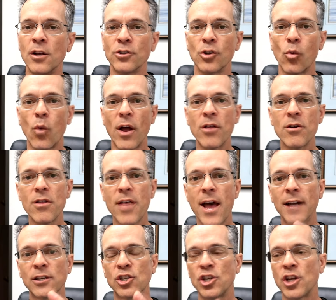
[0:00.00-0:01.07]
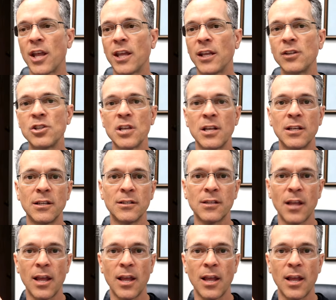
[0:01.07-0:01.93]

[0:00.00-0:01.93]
So whether that change is